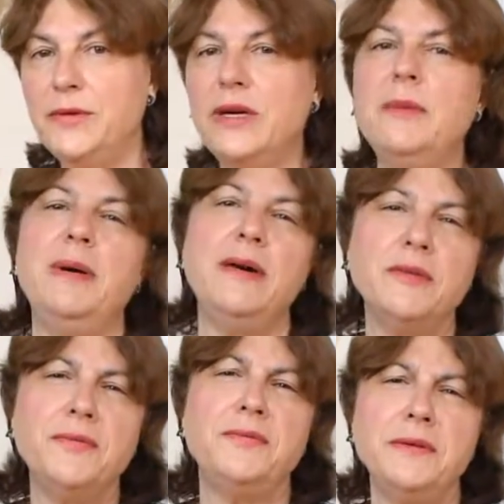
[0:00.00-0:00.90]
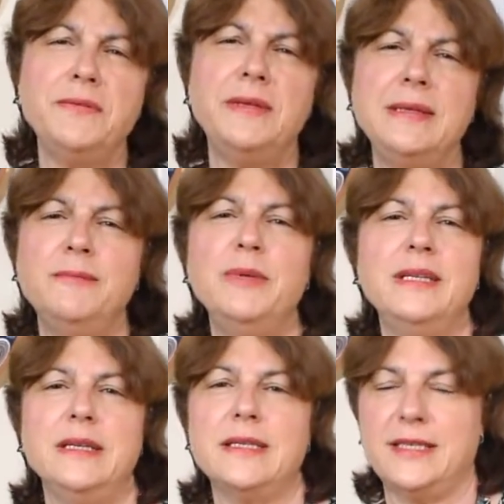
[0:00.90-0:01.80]
for about 15
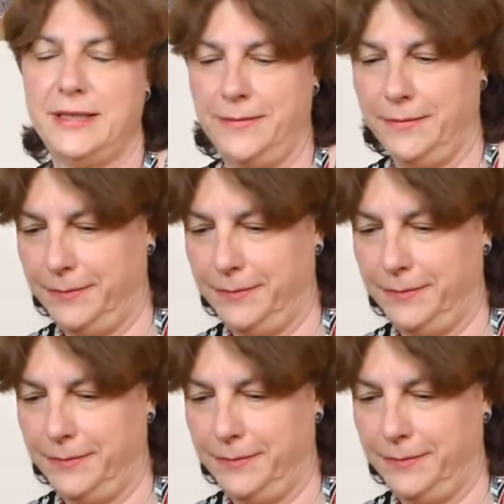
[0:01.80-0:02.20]
minutes.